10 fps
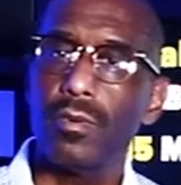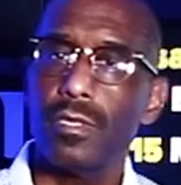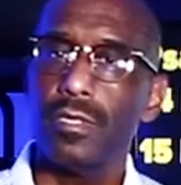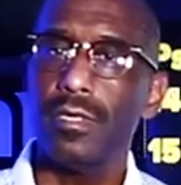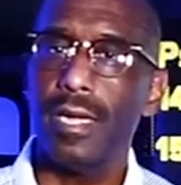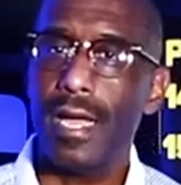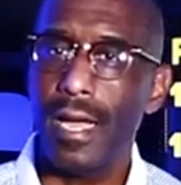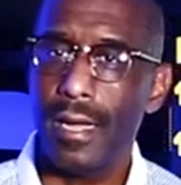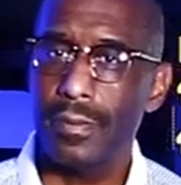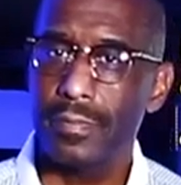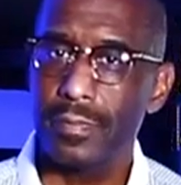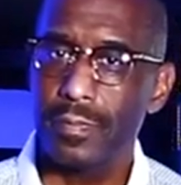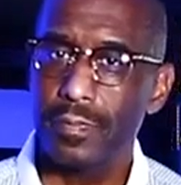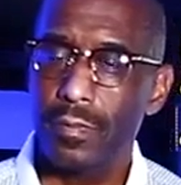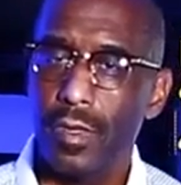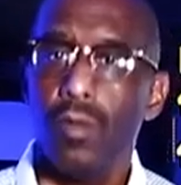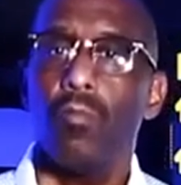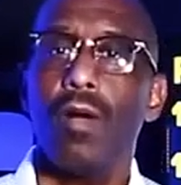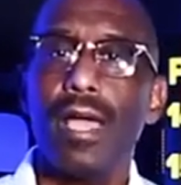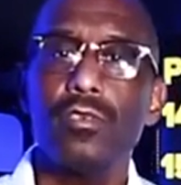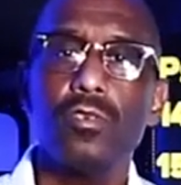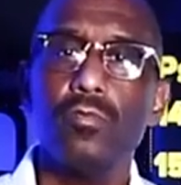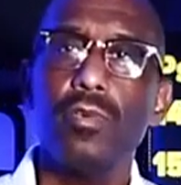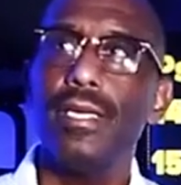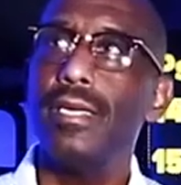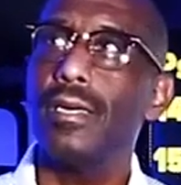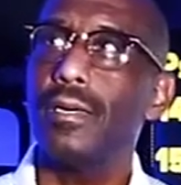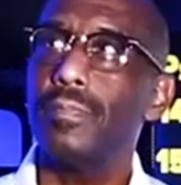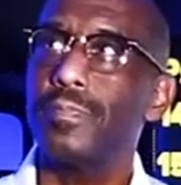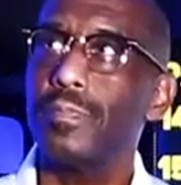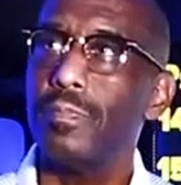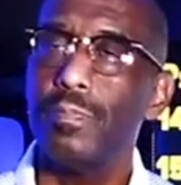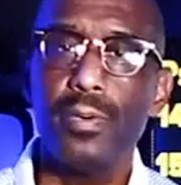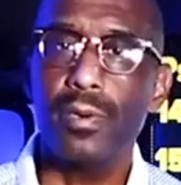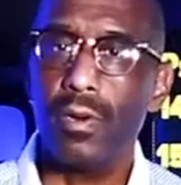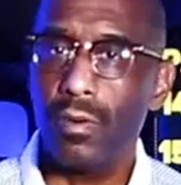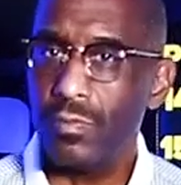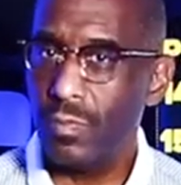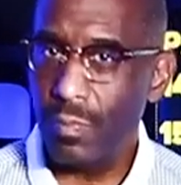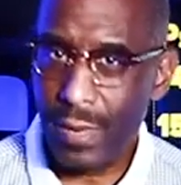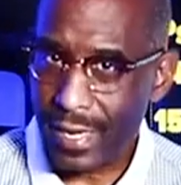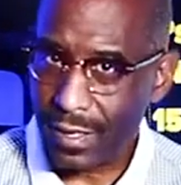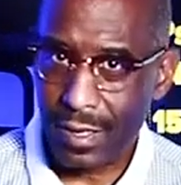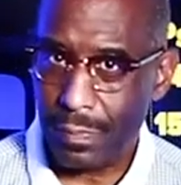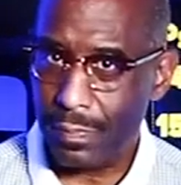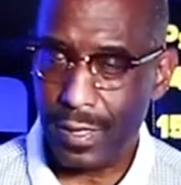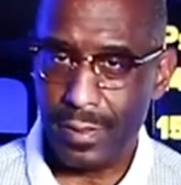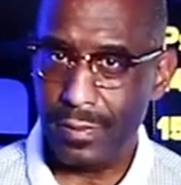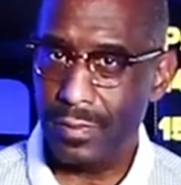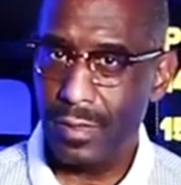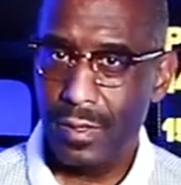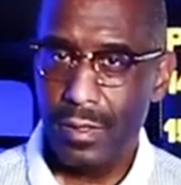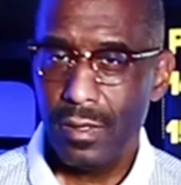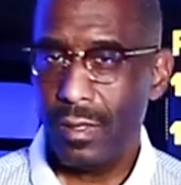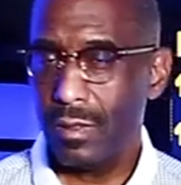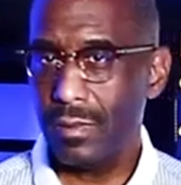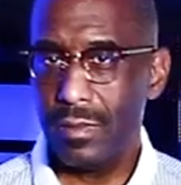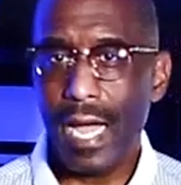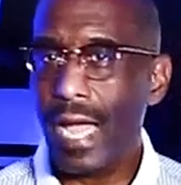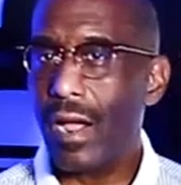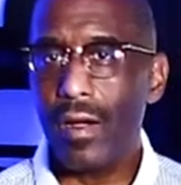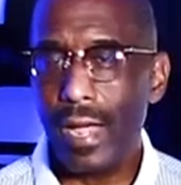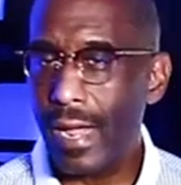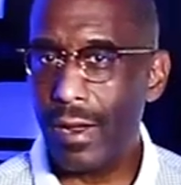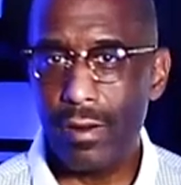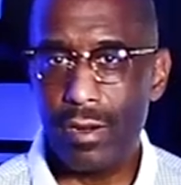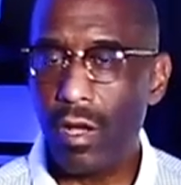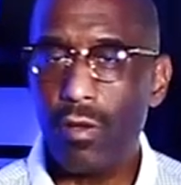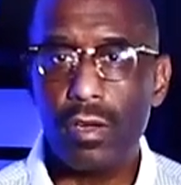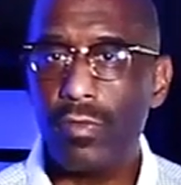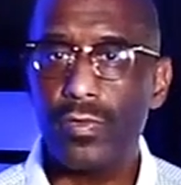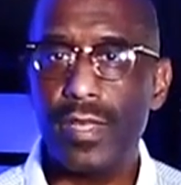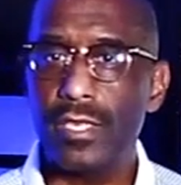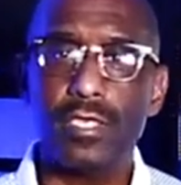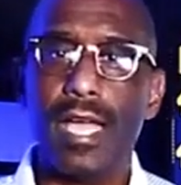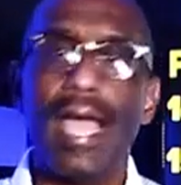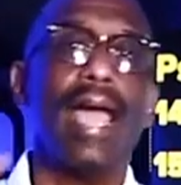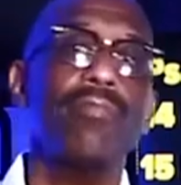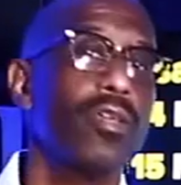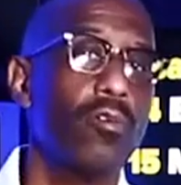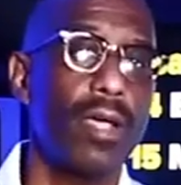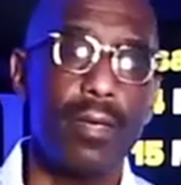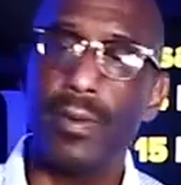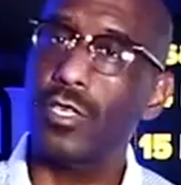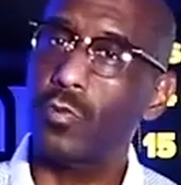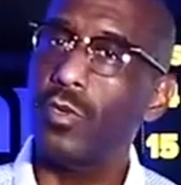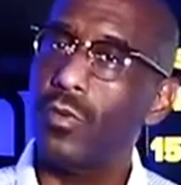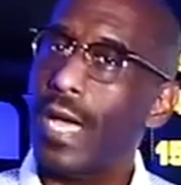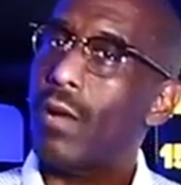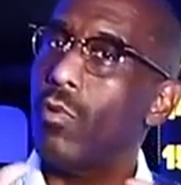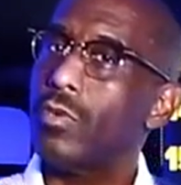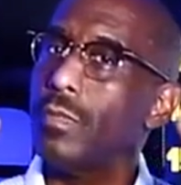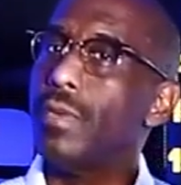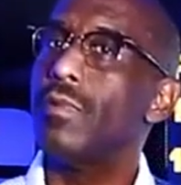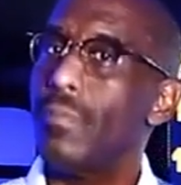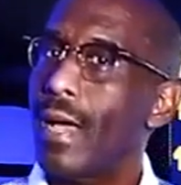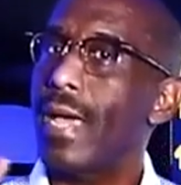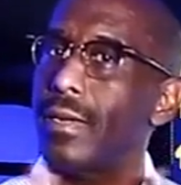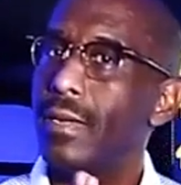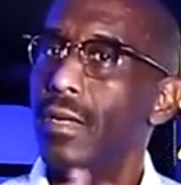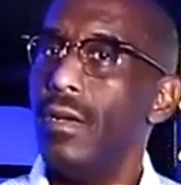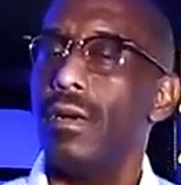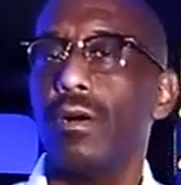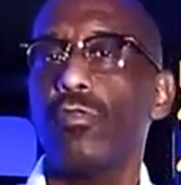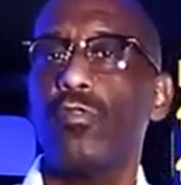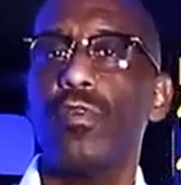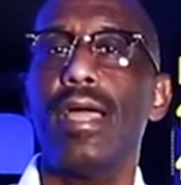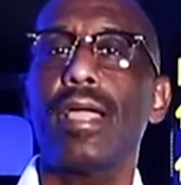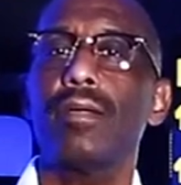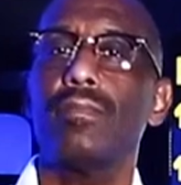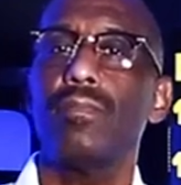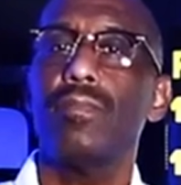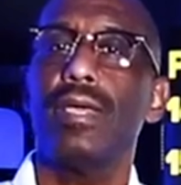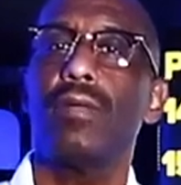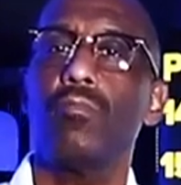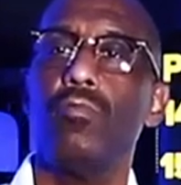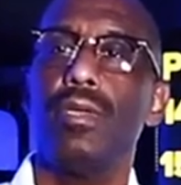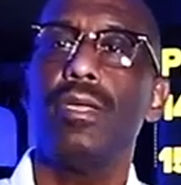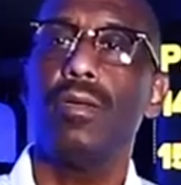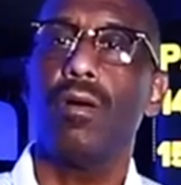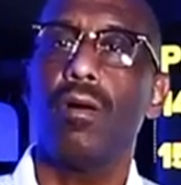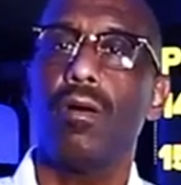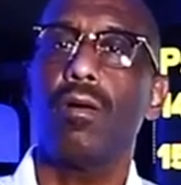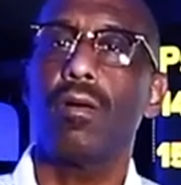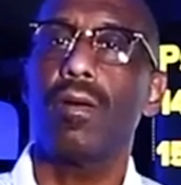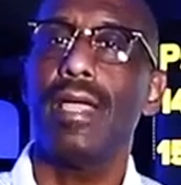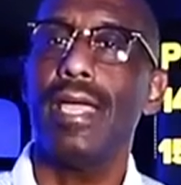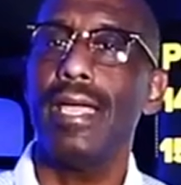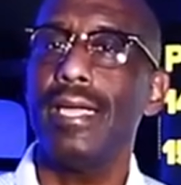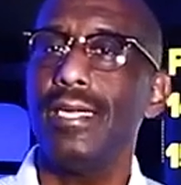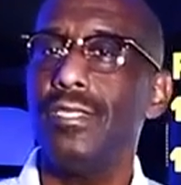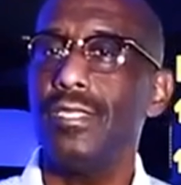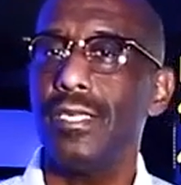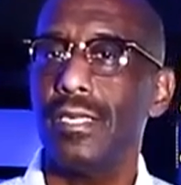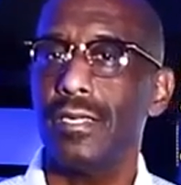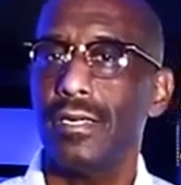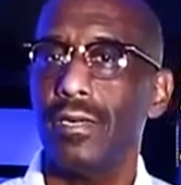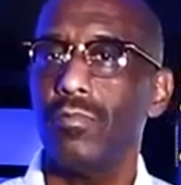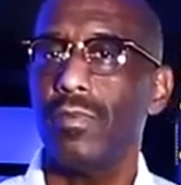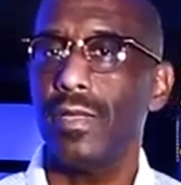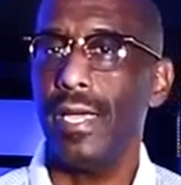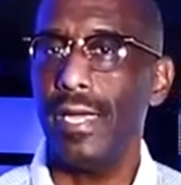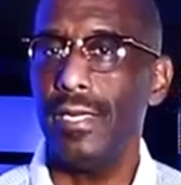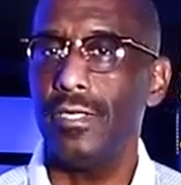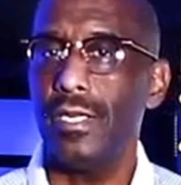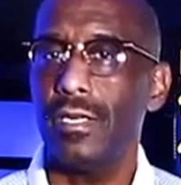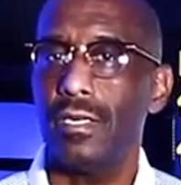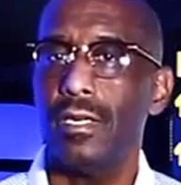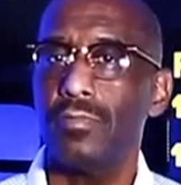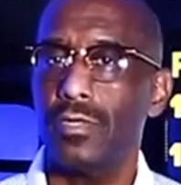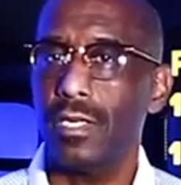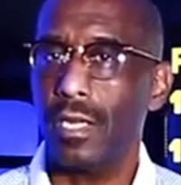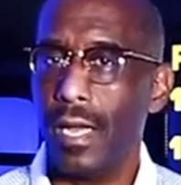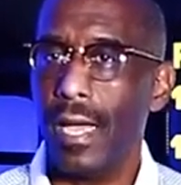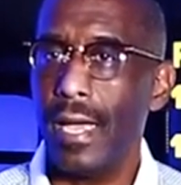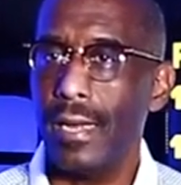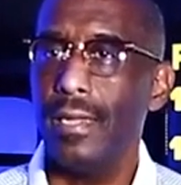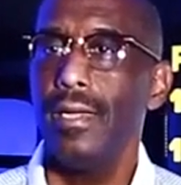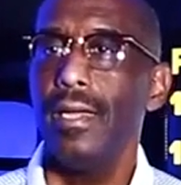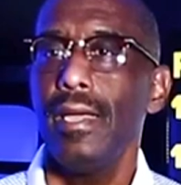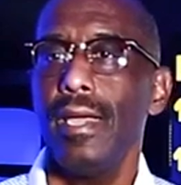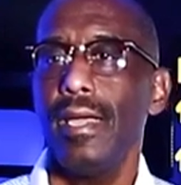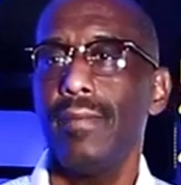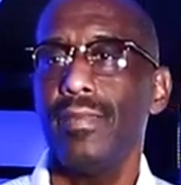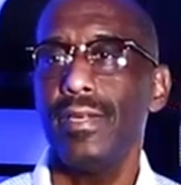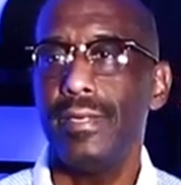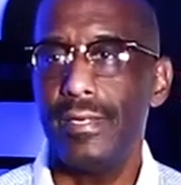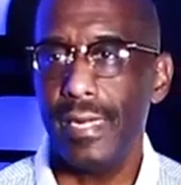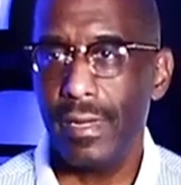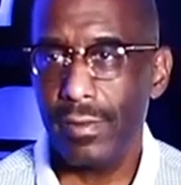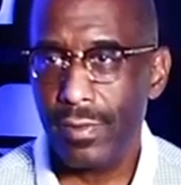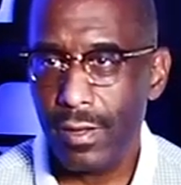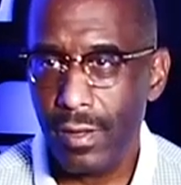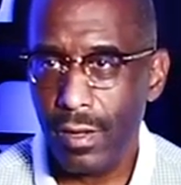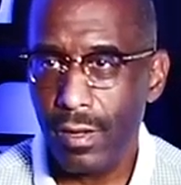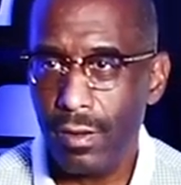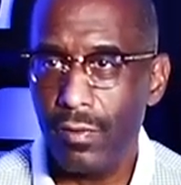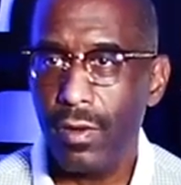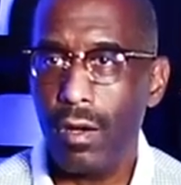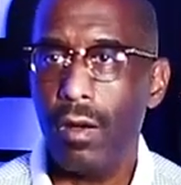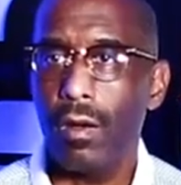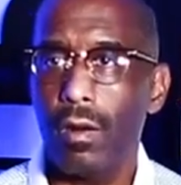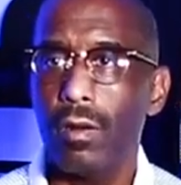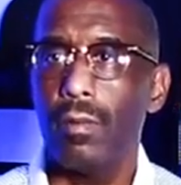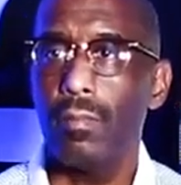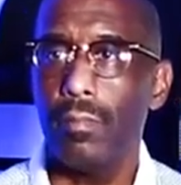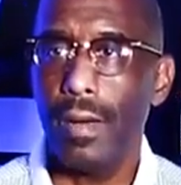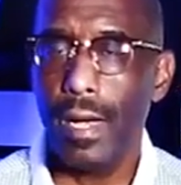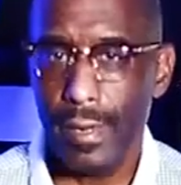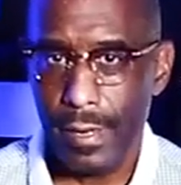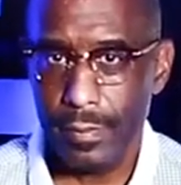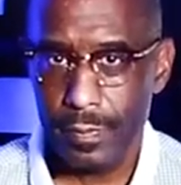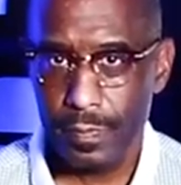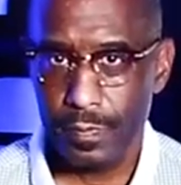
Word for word: going to die. Why do we um, put on makeup and uh, dye our hair and all other things to hide the gray because we do not want to be reminded of the fact that we are aging and with aging comes decline and the death of our body.